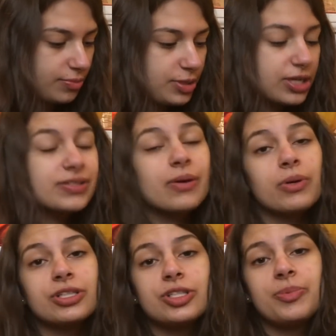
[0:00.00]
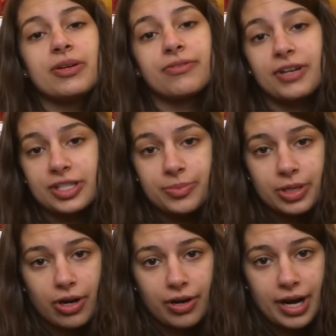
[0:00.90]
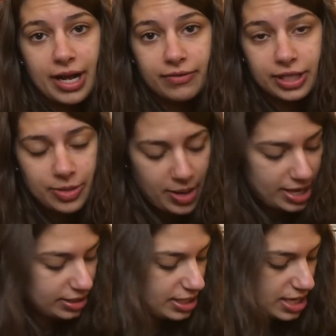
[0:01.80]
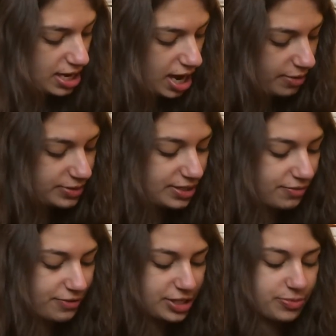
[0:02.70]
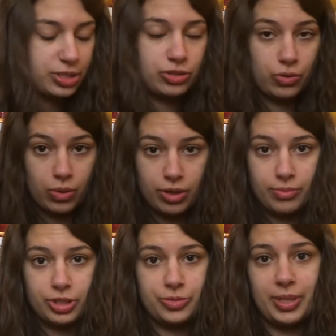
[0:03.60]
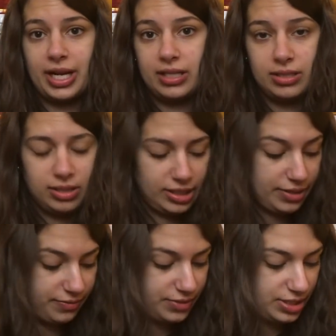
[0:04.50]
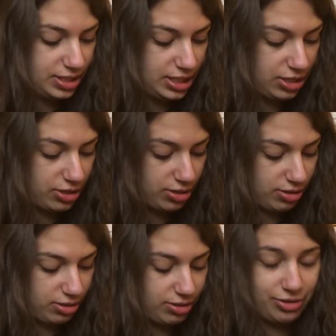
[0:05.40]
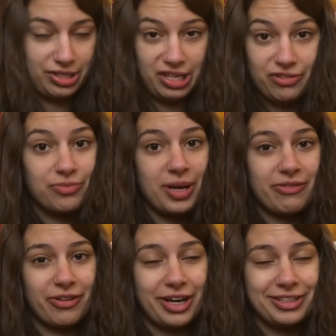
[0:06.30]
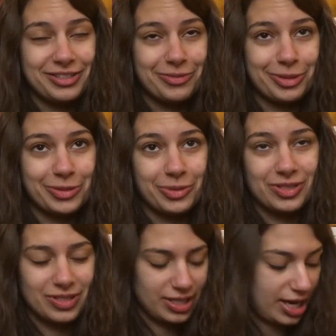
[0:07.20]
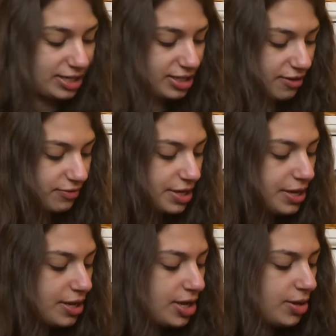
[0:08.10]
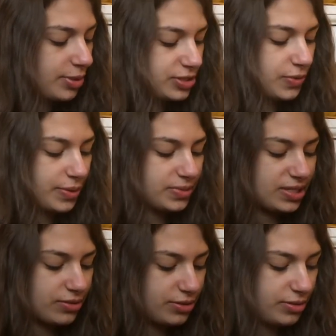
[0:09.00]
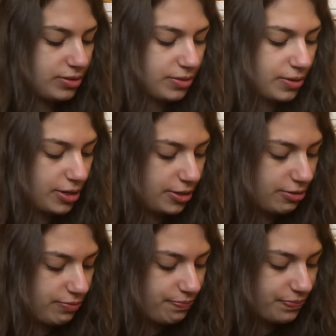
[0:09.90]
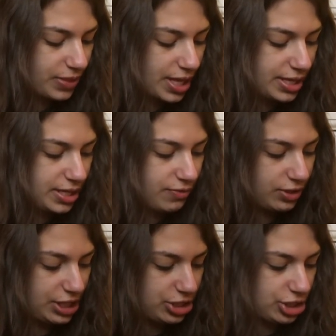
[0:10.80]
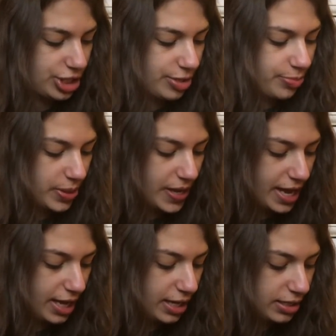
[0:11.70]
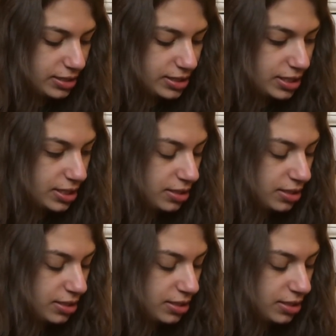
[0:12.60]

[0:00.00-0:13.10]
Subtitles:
because I wanted to be a freshman RA really badly, I was in a freshman dorm, which meant I lived near none of my friends, which was kind of tough. But so I was still in the relationship, and